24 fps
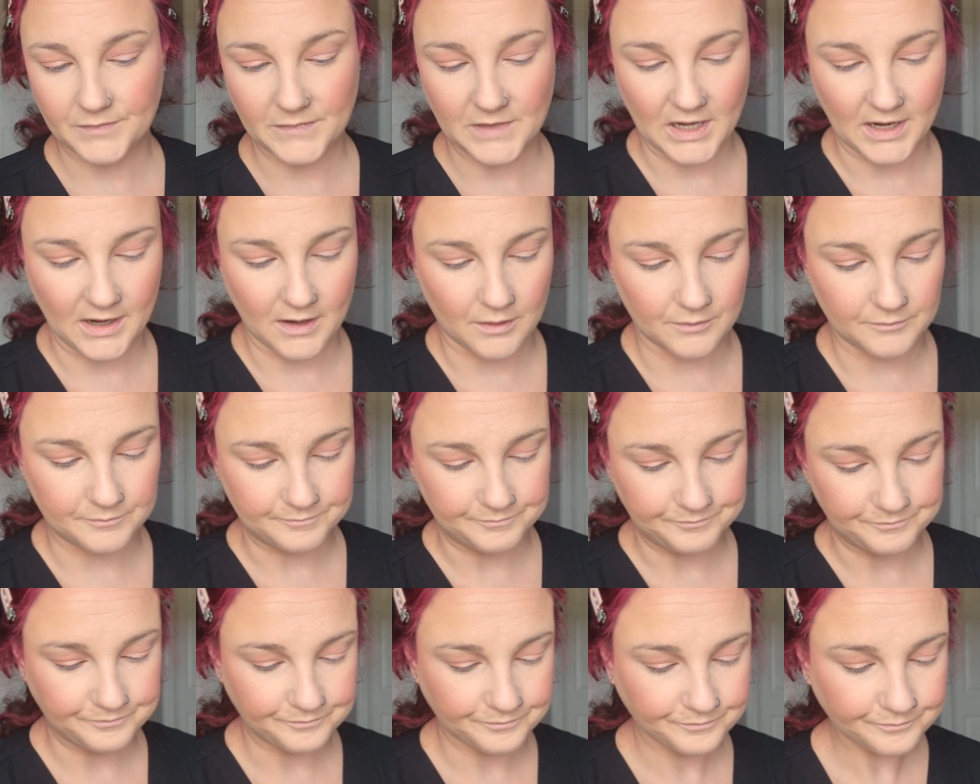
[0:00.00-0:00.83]
Now,
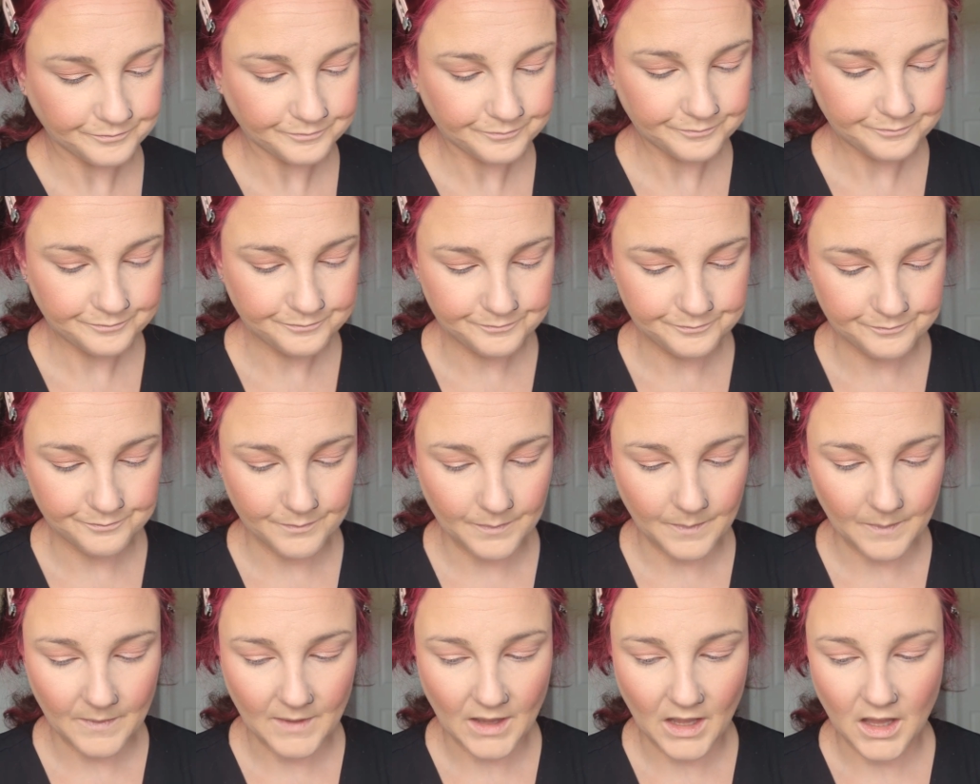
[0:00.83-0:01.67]

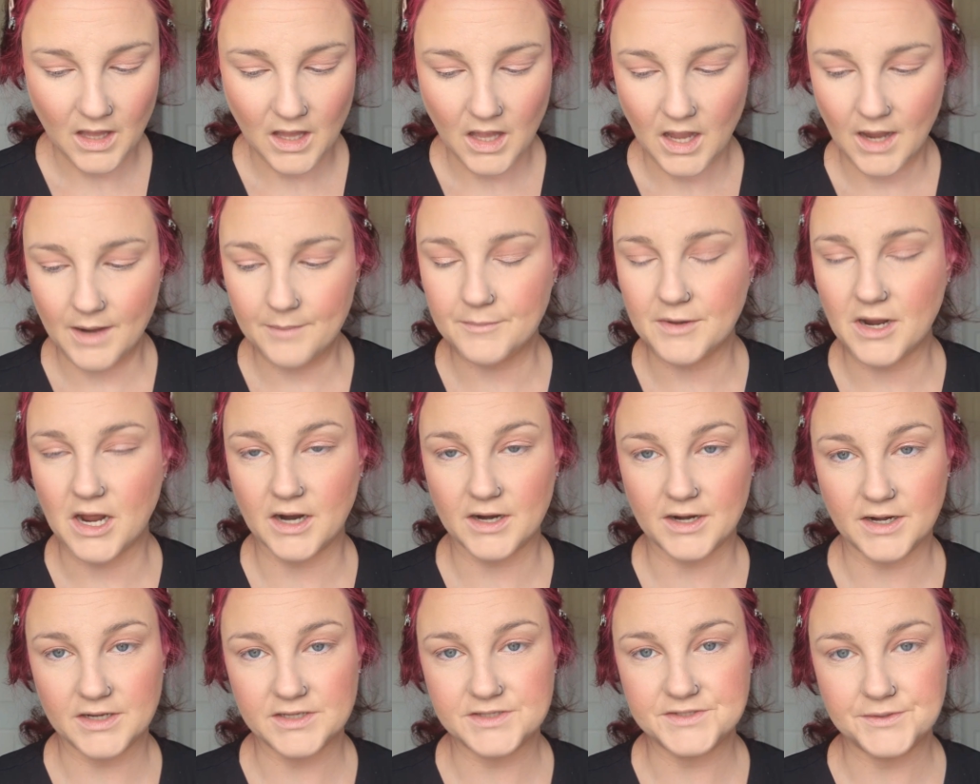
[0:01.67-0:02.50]
I'm
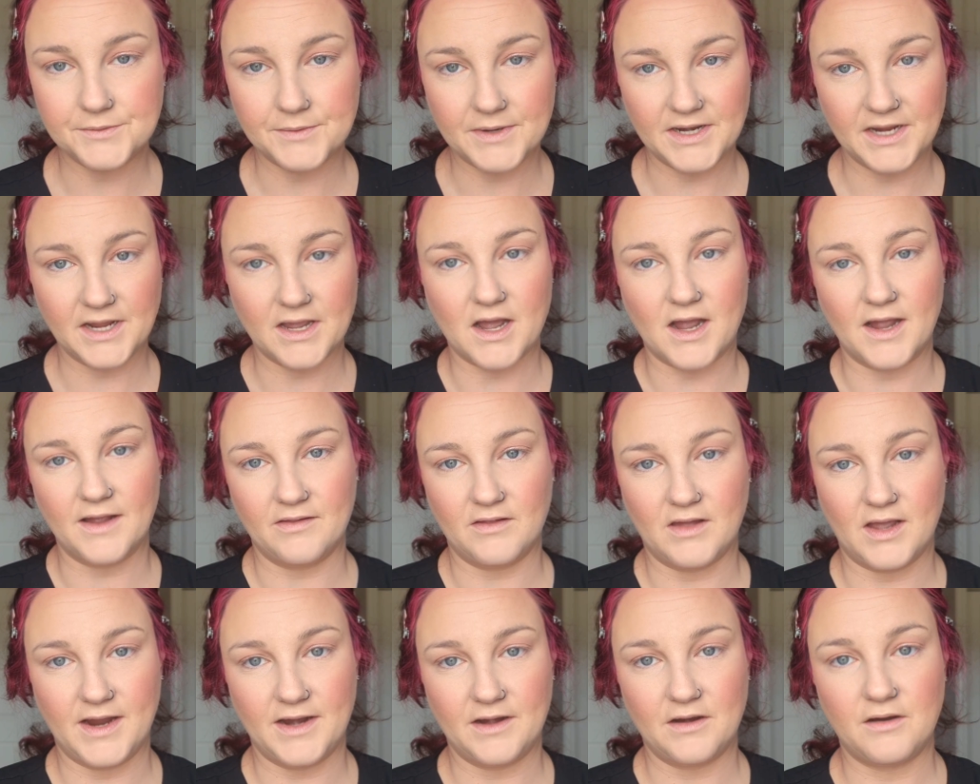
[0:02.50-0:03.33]
not going to do any
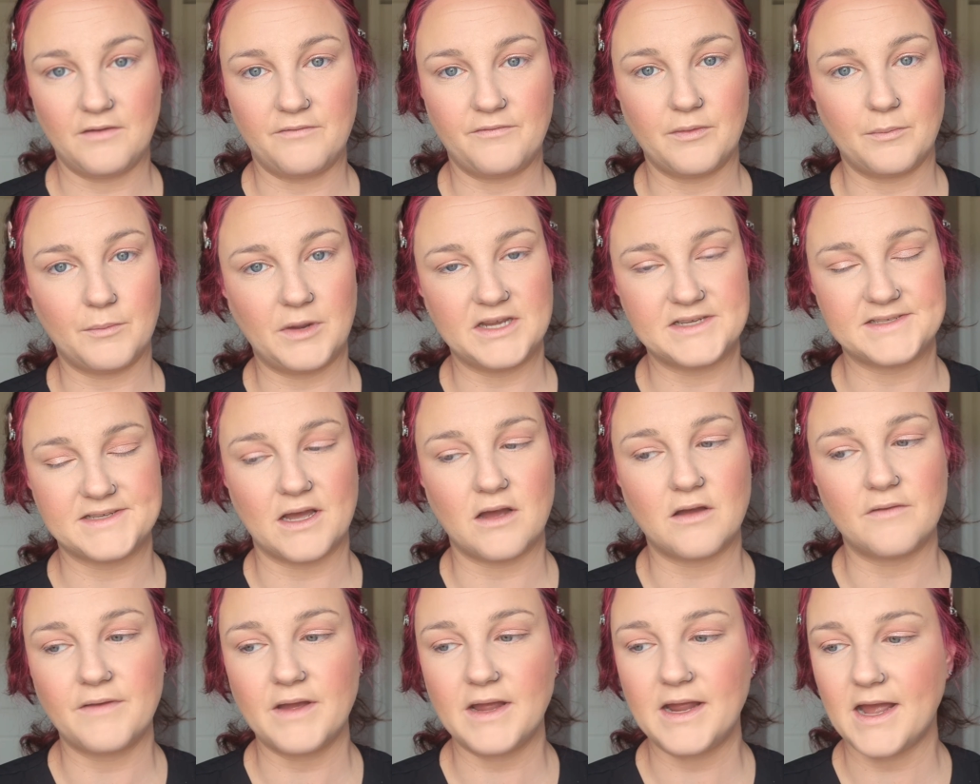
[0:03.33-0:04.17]
eyeliner for
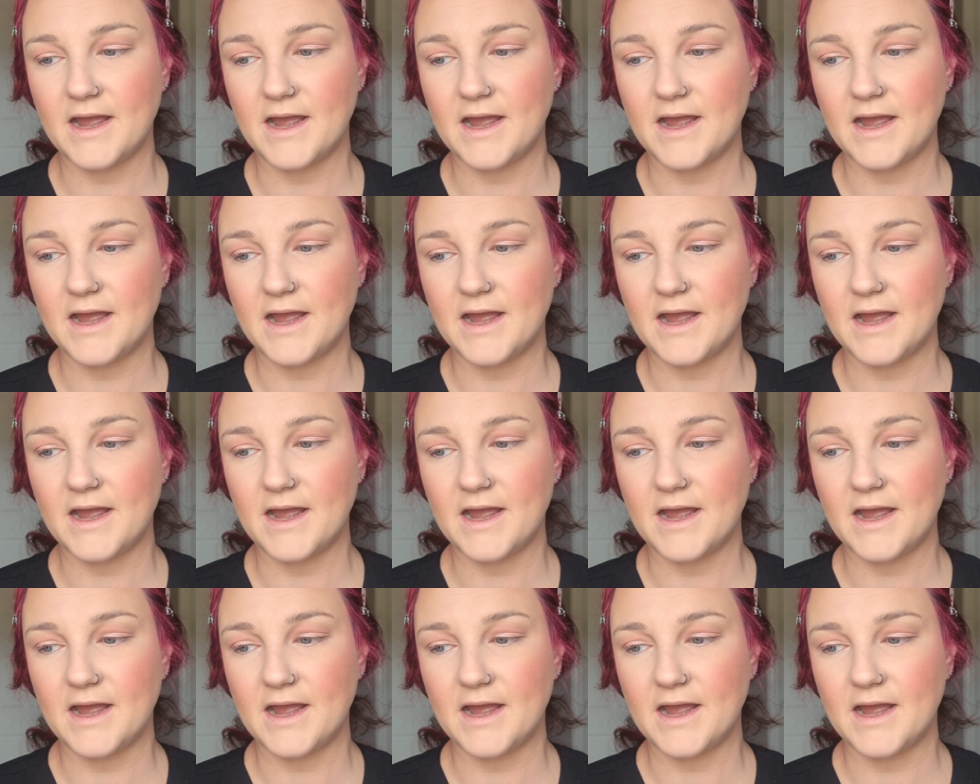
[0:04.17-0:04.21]
myself.